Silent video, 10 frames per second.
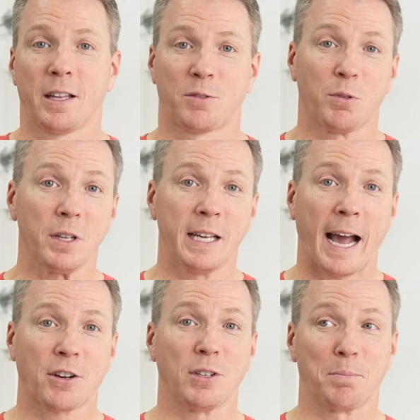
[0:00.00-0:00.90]
It's really
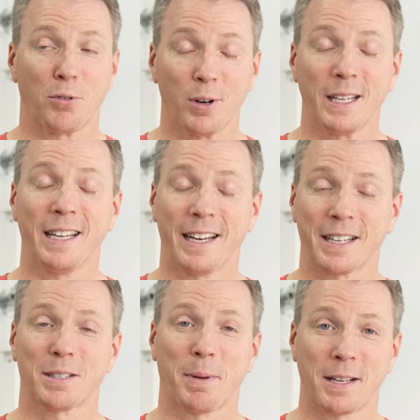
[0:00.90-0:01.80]
actually pretty
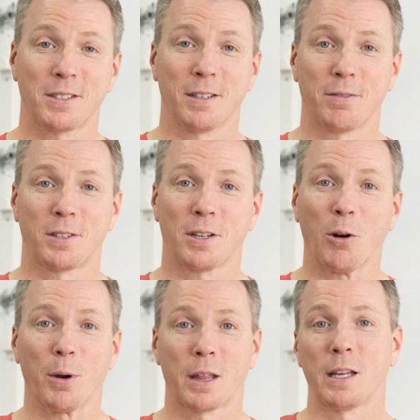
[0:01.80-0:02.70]
inexpensive to
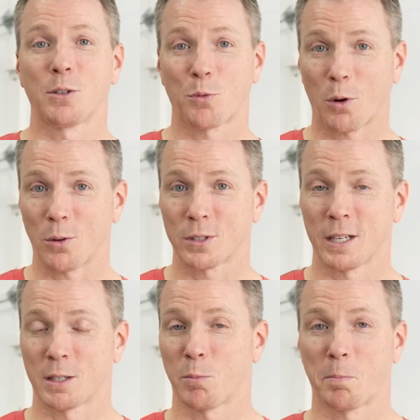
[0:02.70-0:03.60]
go with these rolls.
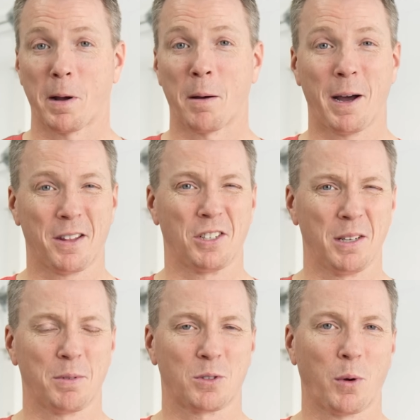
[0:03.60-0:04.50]
It's about the
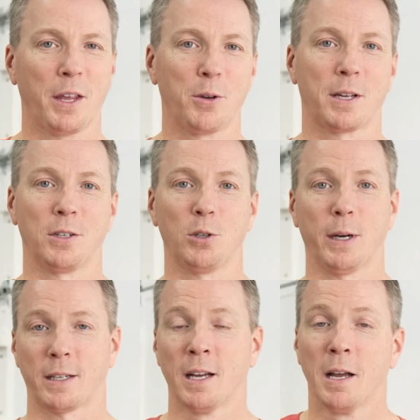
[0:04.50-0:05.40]
cheapest way you can do
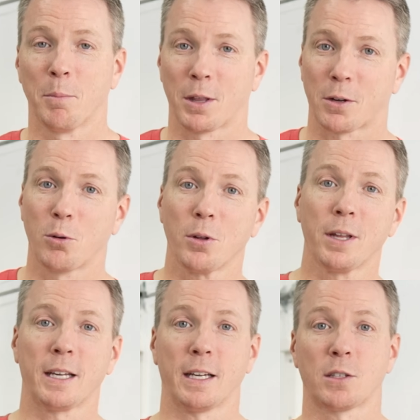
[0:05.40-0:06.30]
it. But the cool
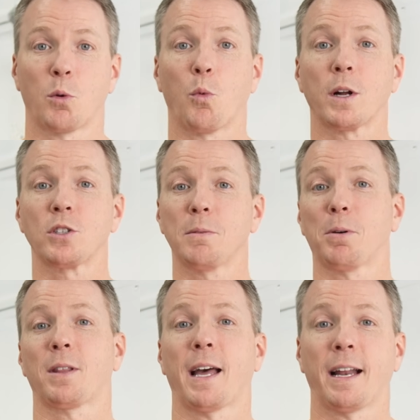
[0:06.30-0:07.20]
thing is, once you
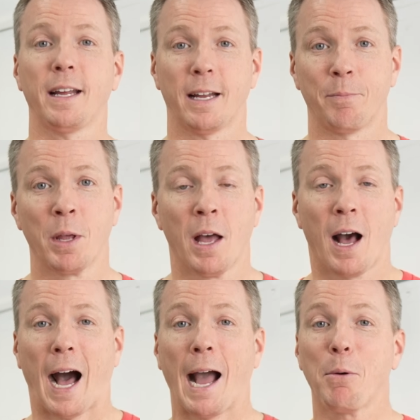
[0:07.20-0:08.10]
put that in,
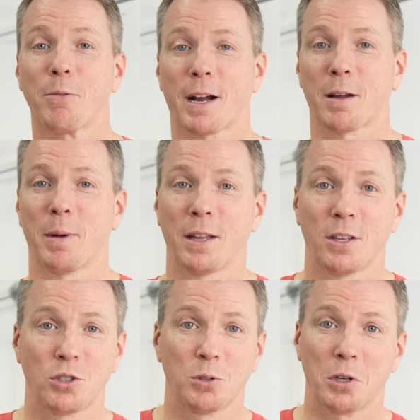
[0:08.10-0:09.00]
I would recommend
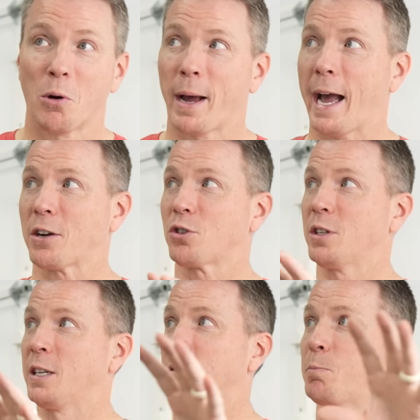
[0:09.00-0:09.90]
that you don't
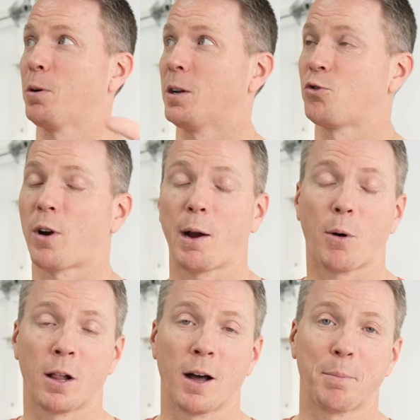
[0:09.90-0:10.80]
actually put
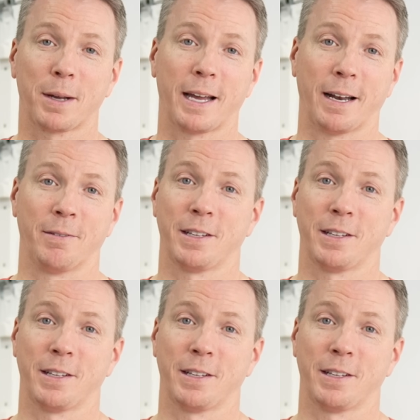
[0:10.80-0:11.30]
drywall up again.